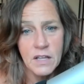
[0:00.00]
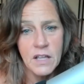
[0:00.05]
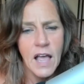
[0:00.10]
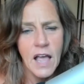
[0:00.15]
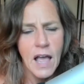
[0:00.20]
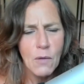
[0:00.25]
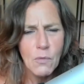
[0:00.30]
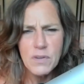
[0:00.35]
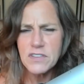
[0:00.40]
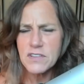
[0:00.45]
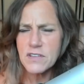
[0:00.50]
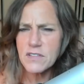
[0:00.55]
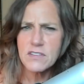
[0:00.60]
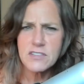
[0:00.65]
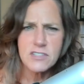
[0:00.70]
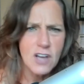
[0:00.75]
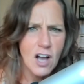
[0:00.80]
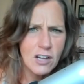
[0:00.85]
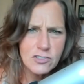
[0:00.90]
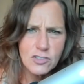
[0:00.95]
I went to the
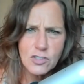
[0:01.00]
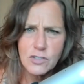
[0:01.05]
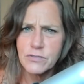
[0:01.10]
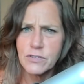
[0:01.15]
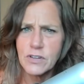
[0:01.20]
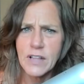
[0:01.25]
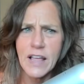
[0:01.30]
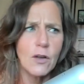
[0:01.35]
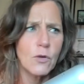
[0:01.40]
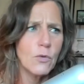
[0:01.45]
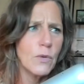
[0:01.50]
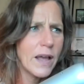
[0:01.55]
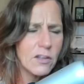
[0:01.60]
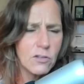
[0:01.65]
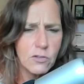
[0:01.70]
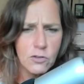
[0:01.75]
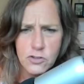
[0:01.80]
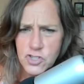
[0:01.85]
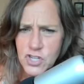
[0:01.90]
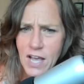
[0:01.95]
doctor for like a
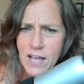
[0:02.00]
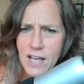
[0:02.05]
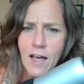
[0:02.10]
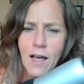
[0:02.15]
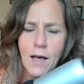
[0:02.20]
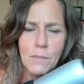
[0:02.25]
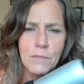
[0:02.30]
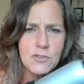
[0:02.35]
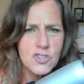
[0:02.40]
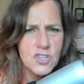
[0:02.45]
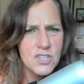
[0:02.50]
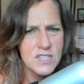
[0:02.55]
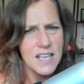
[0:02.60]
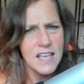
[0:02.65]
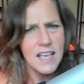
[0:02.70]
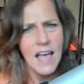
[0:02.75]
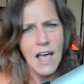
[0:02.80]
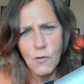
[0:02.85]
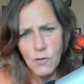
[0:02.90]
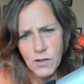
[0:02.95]
regular checkup, and she's
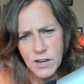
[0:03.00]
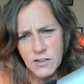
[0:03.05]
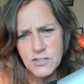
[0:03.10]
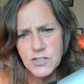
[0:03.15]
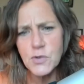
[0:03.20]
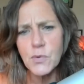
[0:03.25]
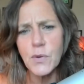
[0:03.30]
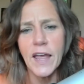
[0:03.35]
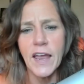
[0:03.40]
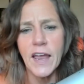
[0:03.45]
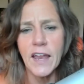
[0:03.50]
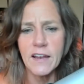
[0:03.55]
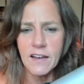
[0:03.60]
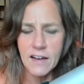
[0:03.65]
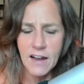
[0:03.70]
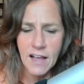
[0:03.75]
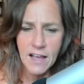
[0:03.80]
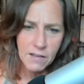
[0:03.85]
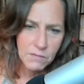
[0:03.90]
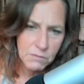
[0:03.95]
like, "How are you doing?"
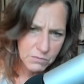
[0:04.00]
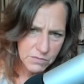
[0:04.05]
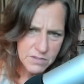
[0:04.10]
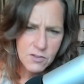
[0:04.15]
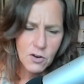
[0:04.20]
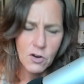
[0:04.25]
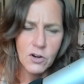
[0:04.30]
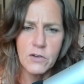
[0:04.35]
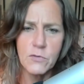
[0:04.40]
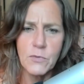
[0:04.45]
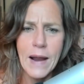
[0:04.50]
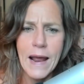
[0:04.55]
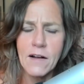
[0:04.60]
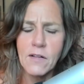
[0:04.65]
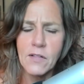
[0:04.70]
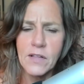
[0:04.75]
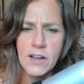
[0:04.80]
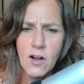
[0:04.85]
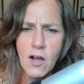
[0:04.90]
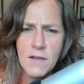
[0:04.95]
And I started
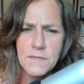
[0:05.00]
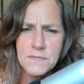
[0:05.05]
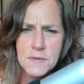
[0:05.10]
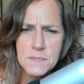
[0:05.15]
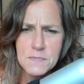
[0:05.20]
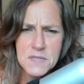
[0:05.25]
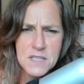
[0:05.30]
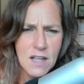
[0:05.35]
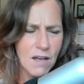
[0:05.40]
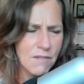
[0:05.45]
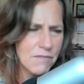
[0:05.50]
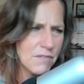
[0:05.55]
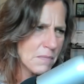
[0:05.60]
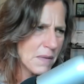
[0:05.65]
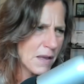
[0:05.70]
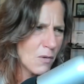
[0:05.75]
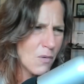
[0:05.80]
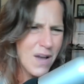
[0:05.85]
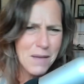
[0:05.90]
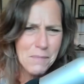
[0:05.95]
rattling off some stuff. I'm
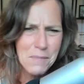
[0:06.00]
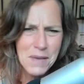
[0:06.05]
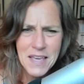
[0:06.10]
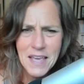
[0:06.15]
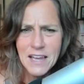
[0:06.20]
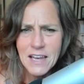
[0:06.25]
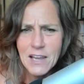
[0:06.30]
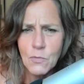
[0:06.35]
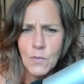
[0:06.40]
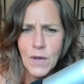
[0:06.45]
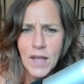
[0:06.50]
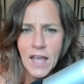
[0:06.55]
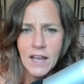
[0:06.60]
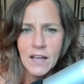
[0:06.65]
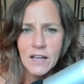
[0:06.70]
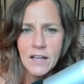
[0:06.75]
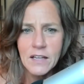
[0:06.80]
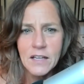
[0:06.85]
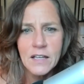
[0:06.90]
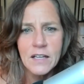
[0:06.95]
like, "Why am I gaining
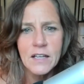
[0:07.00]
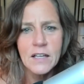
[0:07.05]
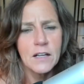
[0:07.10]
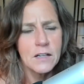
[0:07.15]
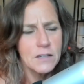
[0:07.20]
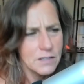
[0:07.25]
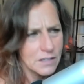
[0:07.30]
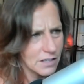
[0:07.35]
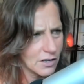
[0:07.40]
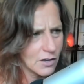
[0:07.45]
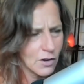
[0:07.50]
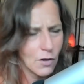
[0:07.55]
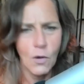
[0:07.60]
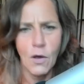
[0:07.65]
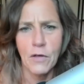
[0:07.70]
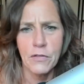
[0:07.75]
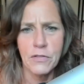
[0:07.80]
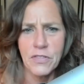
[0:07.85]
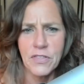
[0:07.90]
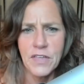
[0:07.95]
weight?"
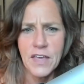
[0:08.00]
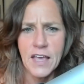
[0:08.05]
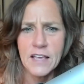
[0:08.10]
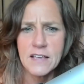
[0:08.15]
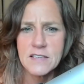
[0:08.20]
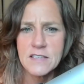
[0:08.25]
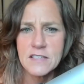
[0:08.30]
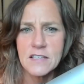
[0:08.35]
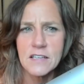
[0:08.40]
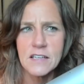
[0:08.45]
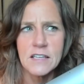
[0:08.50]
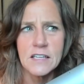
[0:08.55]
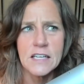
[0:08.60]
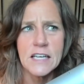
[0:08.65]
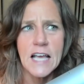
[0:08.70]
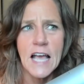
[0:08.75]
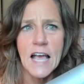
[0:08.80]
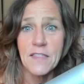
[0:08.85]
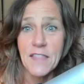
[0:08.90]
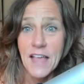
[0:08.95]
All the things.
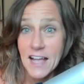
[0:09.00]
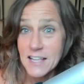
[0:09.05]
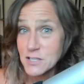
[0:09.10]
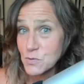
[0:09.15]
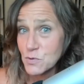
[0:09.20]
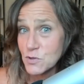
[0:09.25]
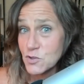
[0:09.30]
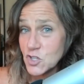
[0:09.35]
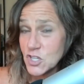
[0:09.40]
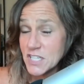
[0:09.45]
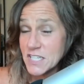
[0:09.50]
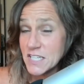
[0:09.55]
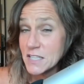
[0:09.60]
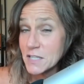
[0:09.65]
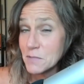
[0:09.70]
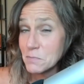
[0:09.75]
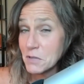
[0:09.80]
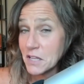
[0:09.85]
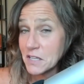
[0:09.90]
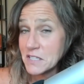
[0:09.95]
And that's when she
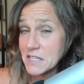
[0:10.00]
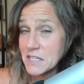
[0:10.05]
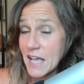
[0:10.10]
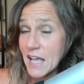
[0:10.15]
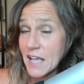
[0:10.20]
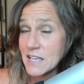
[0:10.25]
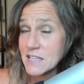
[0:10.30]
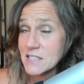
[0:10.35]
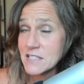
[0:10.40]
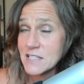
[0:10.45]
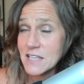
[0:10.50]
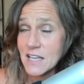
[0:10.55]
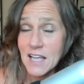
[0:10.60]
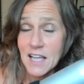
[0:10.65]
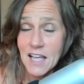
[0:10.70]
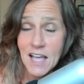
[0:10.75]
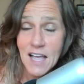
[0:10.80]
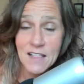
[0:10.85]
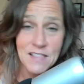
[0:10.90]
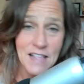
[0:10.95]
did the blood test.
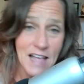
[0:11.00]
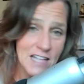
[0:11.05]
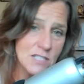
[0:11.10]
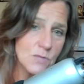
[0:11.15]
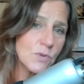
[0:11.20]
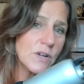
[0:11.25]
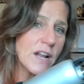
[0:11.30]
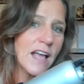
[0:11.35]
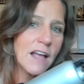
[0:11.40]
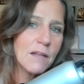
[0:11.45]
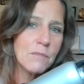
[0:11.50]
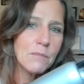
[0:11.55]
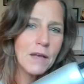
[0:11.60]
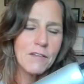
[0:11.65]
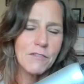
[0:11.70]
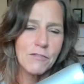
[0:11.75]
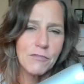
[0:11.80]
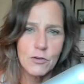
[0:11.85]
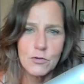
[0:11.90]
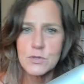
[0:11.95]
And that's when I had my
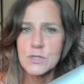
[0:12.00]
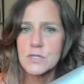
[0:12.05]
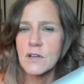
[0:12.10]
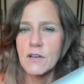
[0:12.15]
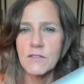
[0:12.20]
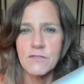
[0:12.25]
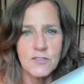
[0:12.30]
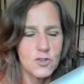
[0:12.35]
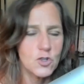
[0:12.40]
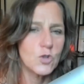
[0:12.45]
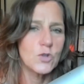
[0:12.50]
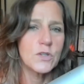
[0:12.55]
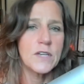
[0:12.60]
first official